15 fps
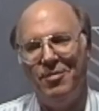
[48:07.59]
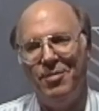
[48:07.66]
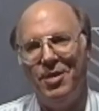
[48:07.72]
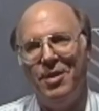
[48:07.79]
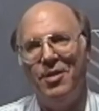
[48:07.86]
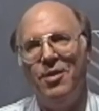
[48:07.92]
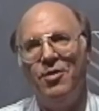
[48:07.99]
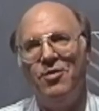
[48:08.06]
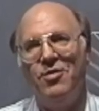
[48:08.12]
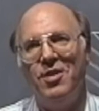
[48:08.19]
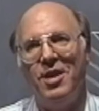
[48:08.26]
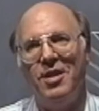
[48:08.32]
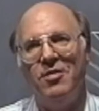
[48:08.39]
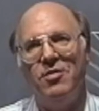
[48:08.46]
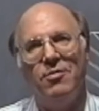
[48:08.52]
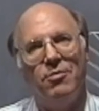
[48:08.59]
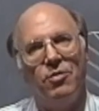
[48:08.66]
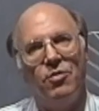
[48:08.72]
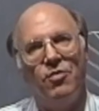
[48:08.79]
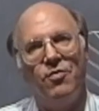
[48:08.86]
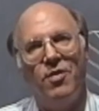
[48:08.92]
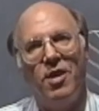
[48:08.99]
But in those days, it
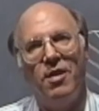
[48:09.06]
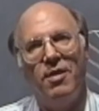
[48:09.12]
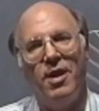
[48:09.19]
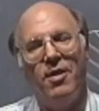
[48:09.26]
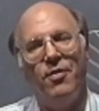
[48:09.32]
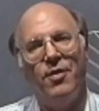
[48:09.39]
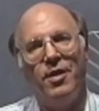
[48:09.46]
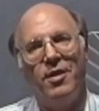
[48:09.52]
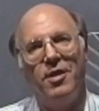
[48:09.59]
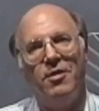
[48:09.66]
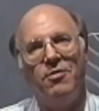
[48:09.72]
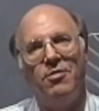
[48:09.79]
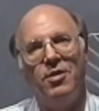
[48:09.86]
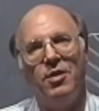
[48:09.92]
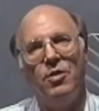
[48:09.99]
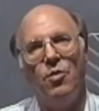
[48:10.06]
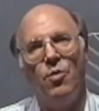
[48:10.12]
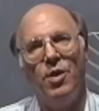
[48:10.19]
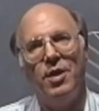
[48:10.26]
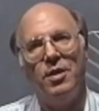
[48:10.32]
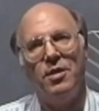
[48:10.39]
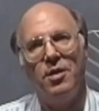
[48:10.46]
was far out in the country and
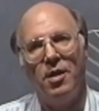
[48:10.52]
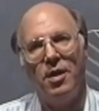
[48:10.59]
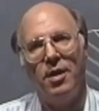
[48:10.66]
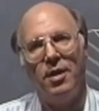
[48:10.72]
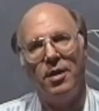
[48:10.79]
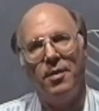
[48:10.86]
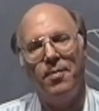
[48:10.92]
quite dark.